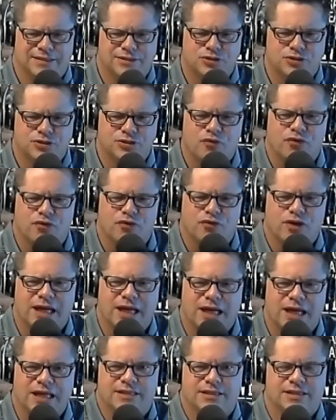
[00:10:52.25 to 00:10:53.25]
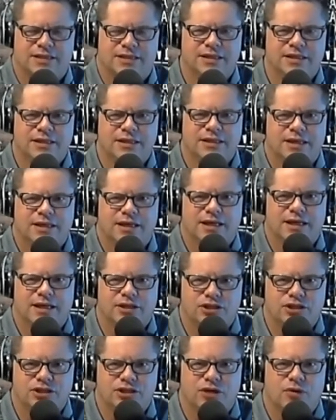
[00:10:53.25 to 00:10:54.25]
Just overnight,
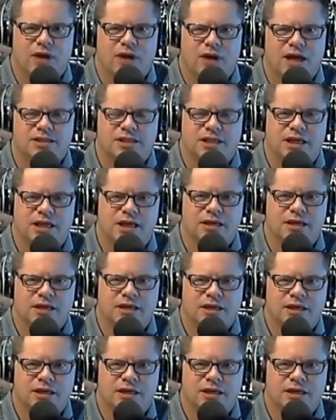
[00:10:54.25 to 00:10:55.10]
the generosity